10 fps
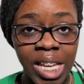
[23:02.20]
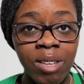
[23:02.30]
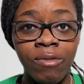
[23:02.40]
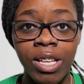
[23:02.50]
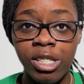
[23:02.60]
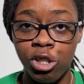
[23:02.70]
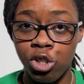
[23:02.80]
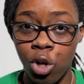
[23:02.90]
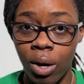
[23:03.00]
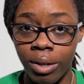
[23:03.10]
if it's a
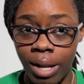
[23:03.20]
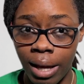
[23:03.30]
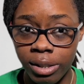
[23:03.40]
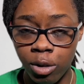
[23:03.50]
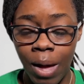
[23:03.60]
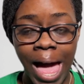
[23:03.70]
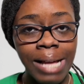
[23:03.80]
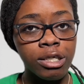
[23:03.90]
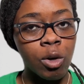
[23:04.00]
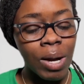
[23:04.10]
certain day. So
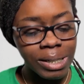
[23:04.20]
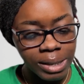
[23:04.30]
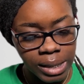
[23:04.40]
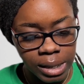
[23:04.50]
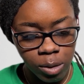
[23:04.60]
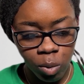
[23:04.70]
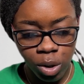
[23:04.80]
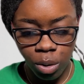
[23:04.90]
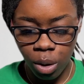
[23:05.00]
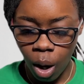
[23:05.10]
ask questions when
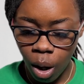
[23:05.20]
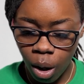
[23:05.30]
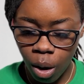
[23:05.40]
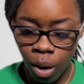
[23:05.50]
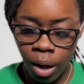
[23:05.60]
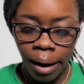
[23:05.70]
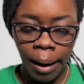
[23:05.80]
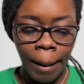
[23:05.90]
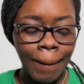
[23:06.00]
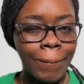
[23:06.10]
you call,
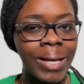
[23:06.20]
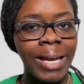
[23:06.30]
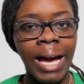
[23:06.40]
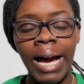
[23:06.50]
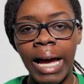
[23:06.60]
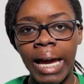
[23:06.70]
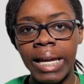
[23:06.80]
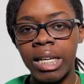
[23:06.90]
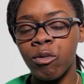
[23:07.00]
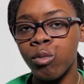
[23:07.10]
be kind,
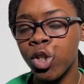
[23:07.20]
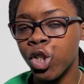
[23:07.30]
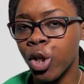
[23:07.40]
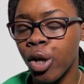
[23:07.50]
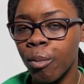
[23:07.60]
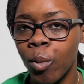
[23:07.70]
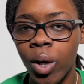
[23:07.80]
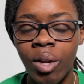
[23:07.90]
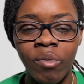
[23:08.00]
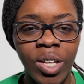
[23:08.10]
give them sugar more
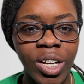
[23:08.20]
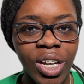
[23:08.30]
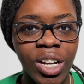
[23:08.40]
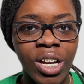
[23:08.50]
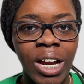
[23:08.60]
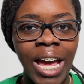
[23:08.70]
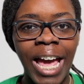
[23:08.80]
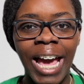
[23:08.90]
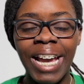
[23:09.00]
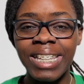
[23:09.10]
than vinegar,
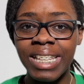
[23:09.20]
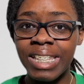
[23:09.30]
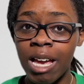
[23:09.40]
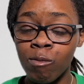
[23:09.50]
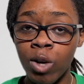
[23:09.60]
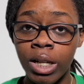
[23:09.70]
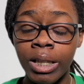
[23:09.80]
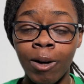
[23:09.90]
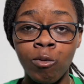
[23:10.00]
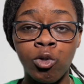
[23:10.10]
and then that way
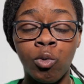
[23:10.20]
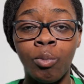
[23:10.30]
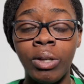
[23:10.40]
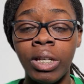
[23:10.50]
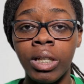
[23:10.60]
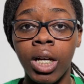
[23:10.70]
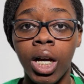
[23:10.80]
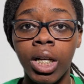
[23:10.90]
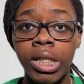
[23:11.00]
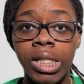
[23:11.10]
they will be
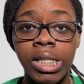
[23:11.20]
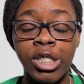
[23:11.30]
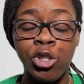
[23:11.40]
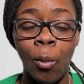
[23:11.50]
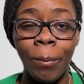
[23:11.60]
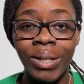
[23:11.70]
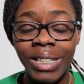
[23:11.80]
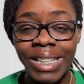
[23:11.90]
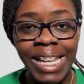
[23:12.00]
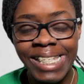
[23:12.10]
just so
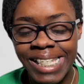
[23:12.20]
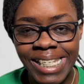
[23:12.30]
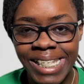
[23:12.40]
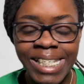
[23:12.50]
pleasant